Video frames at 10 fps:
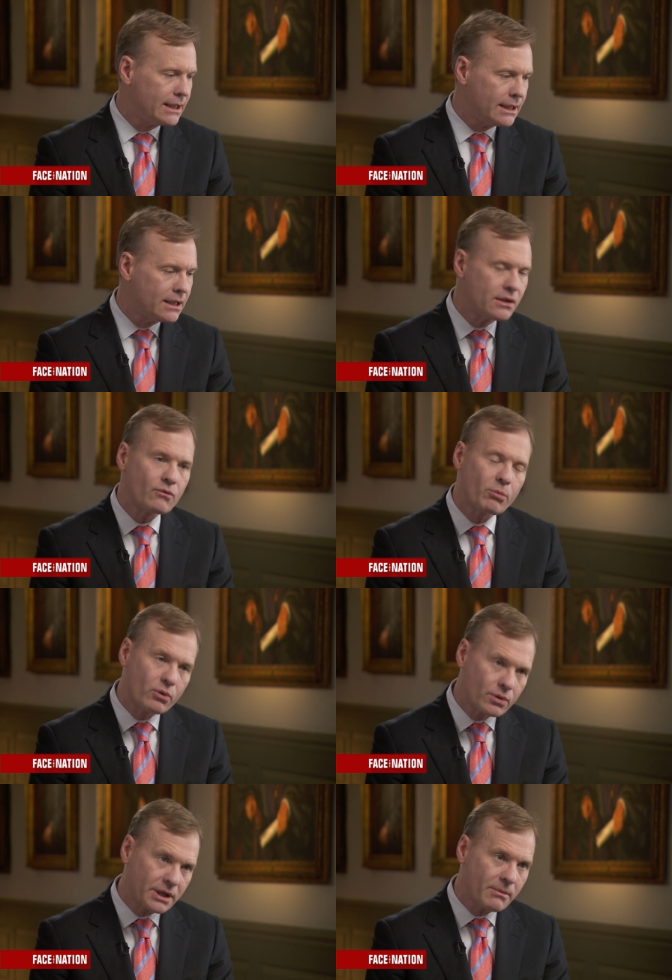In the
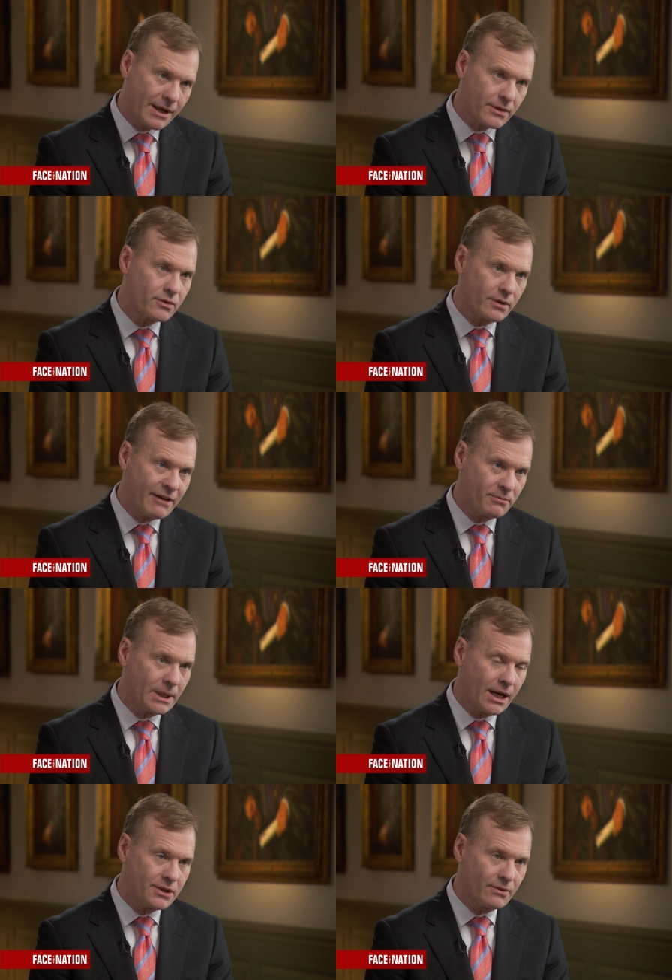reporting about the F
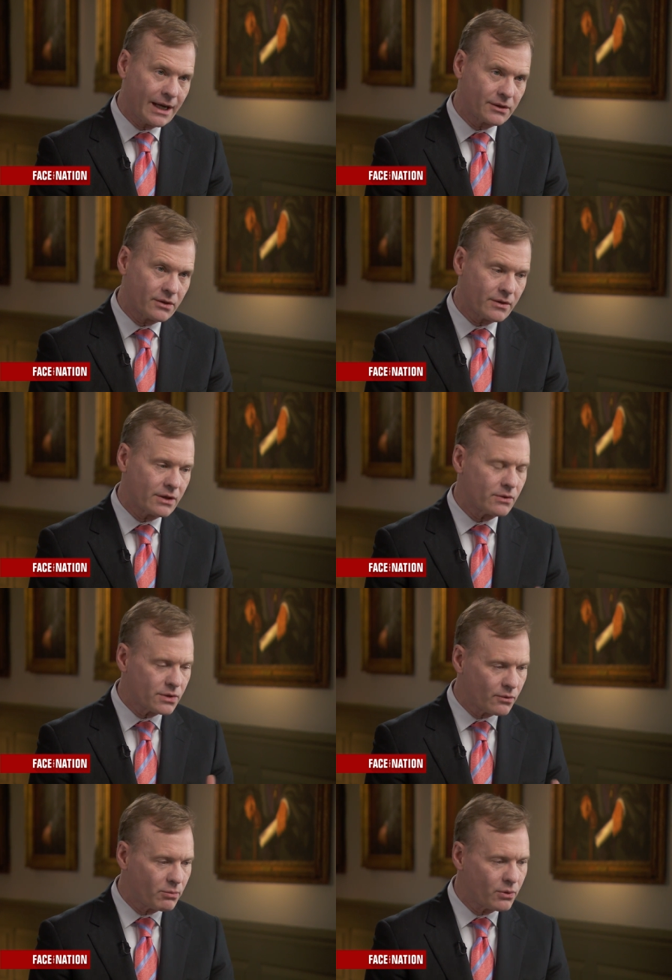B I director, there
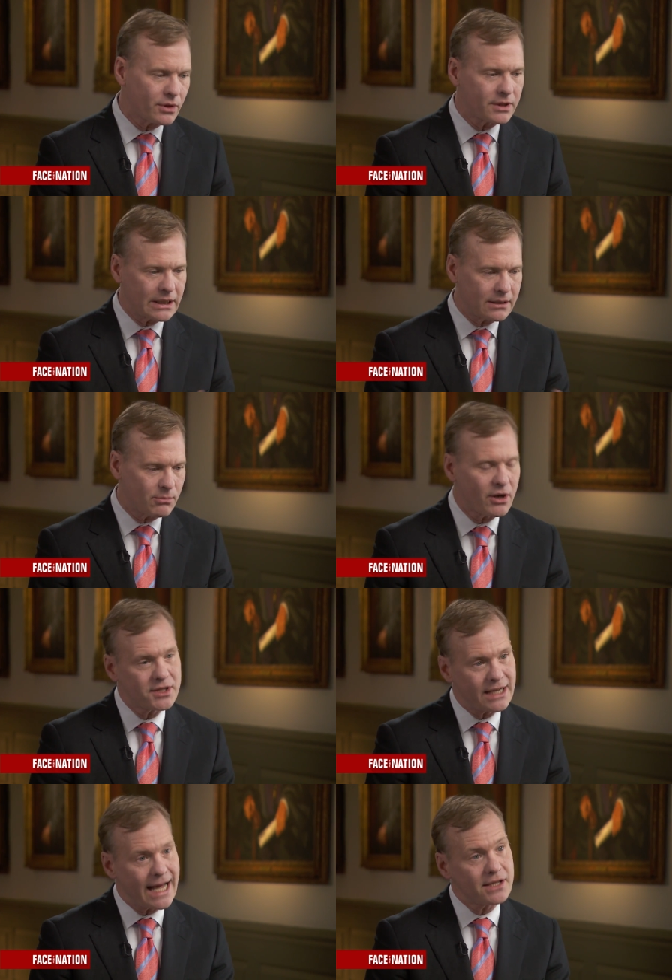was a report that the
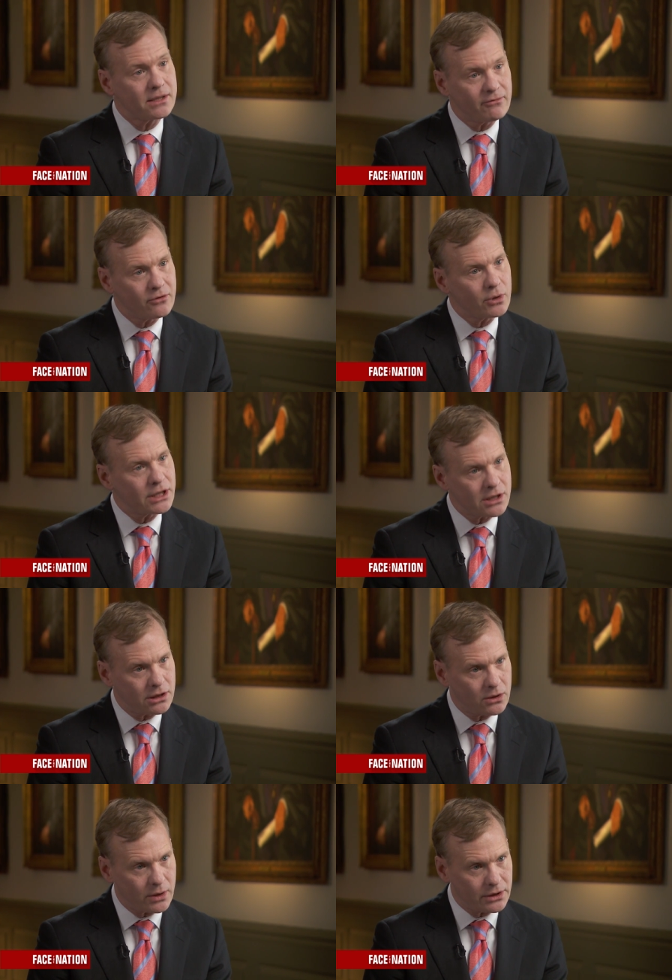president asked him for his
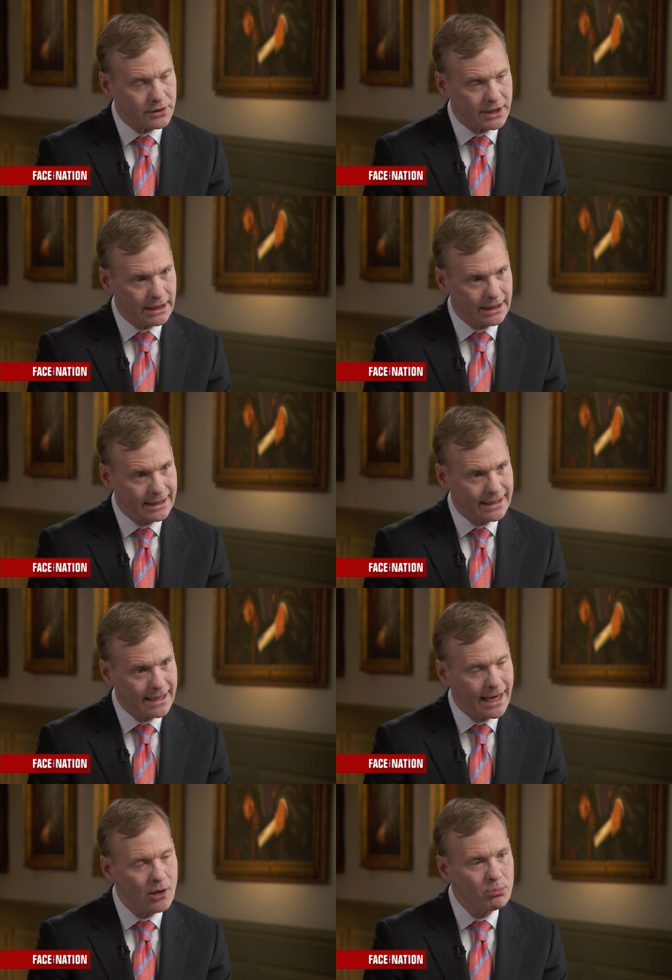loyalty.
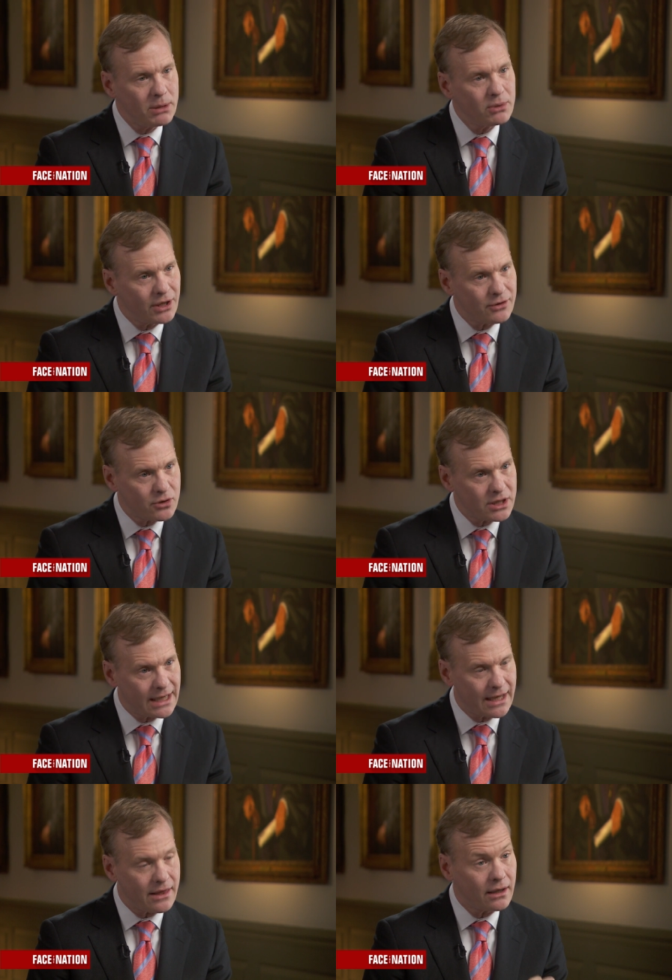Help people
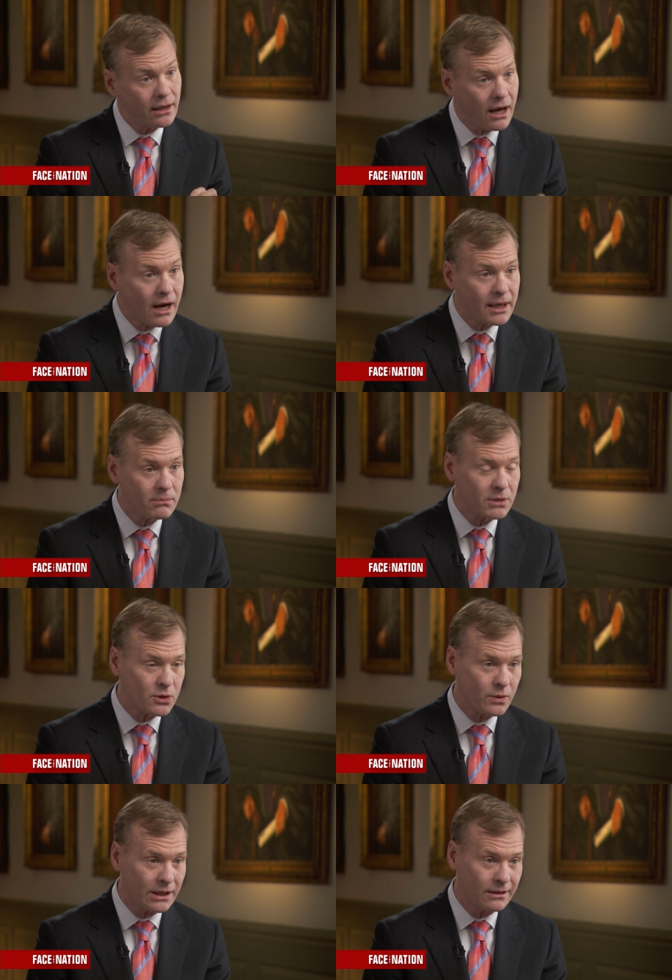understand the line
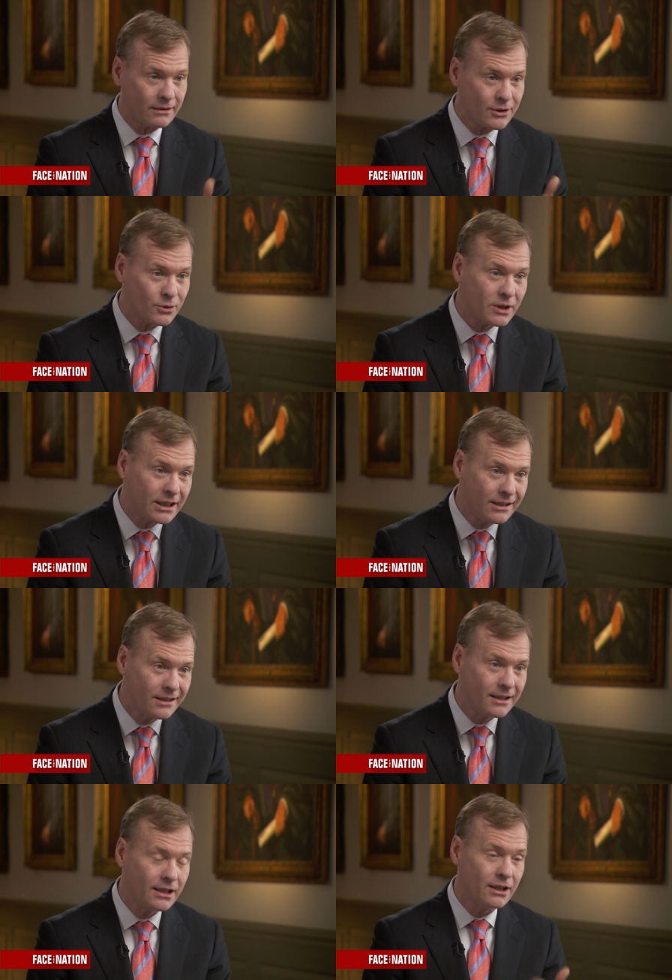between duty,
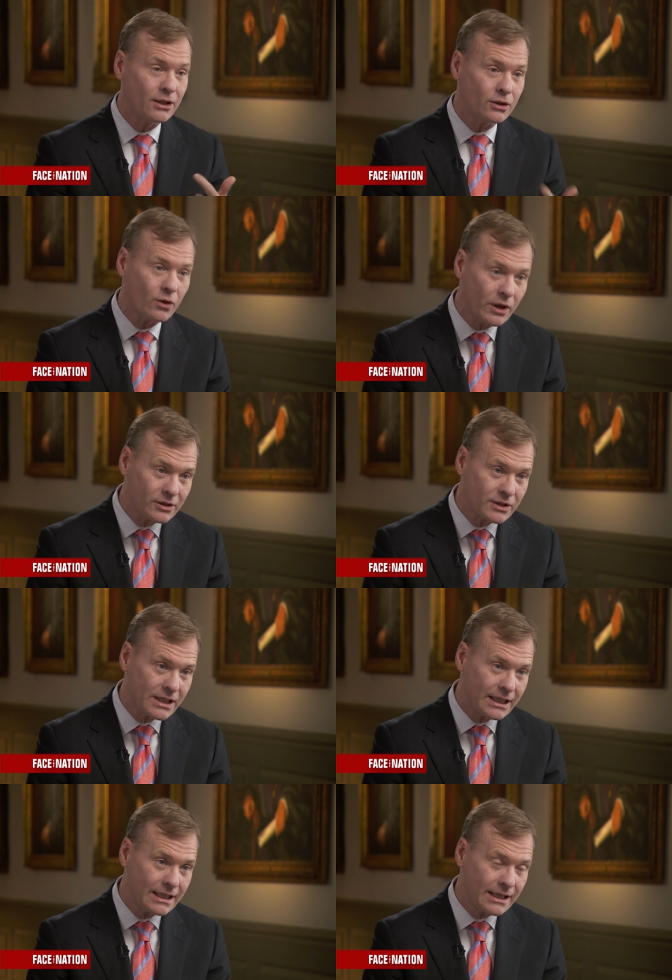
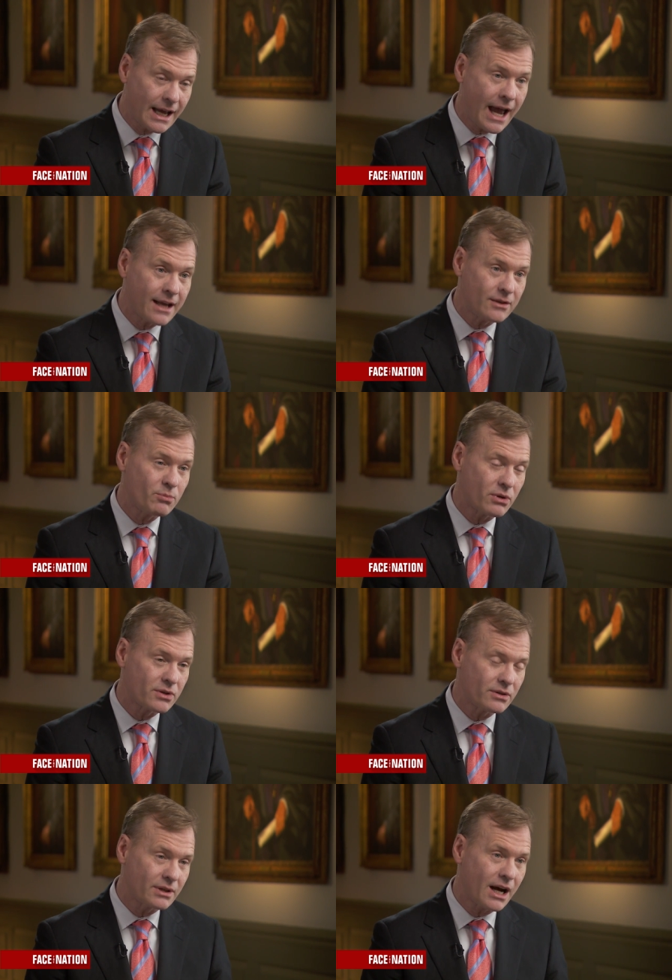loyalty, and
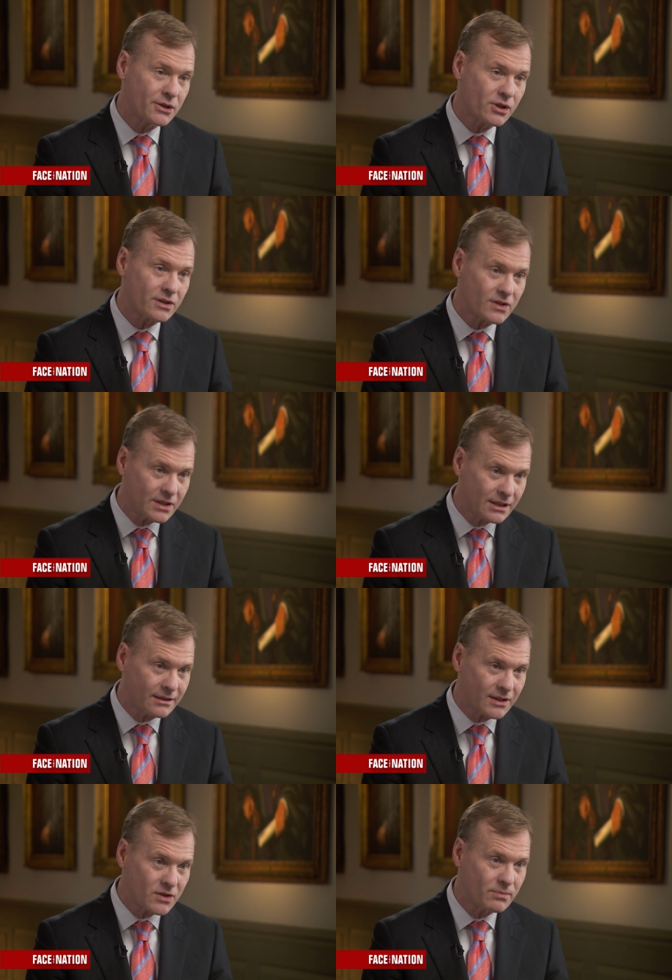personal conscience
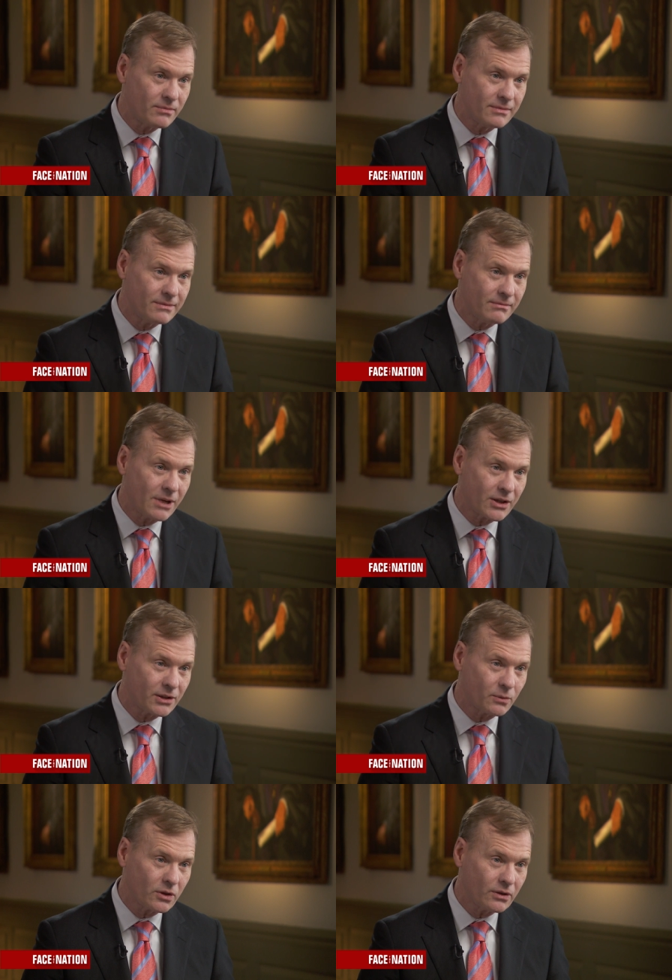in this
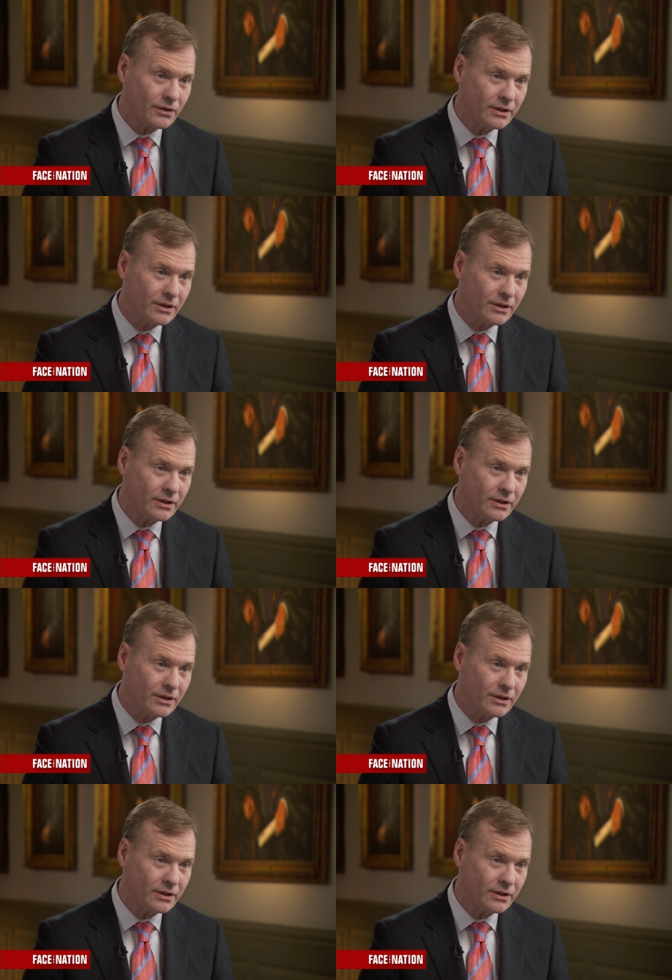modern world.